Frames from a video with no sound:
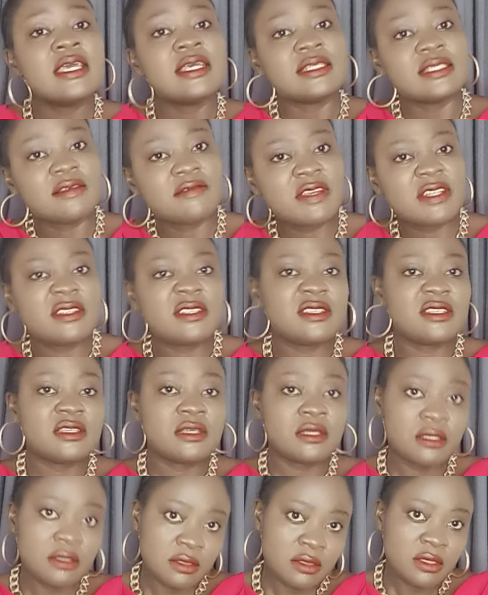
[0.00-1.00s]
70,
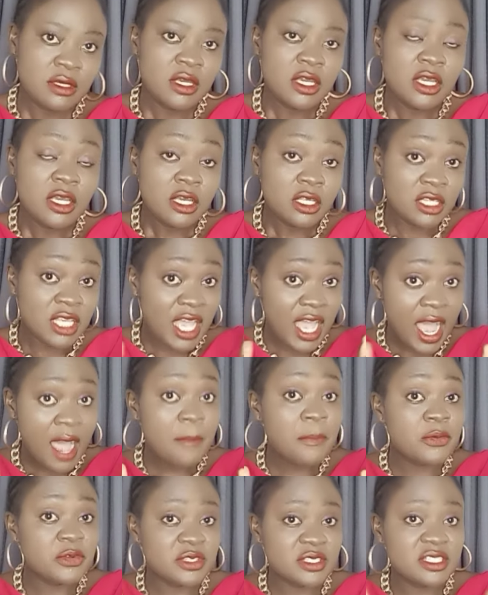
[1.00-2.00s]
the
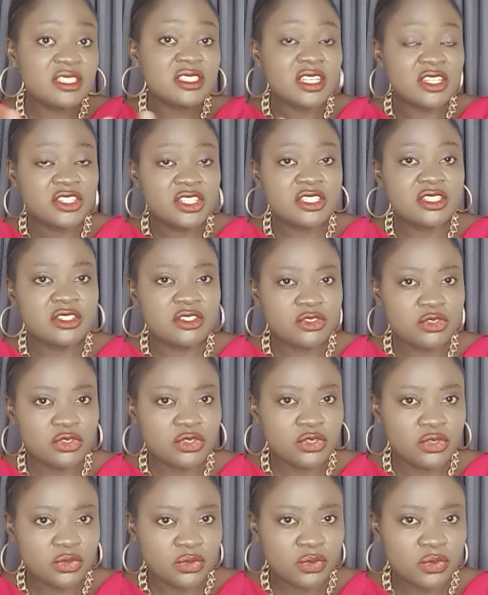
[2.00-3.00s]
app will still suggest it to
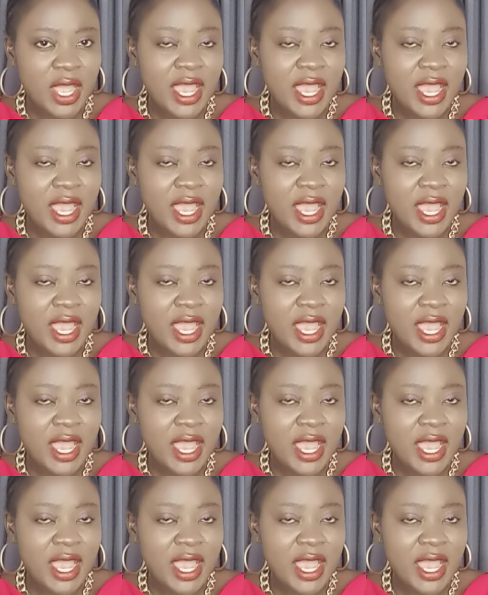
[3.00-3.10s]
you.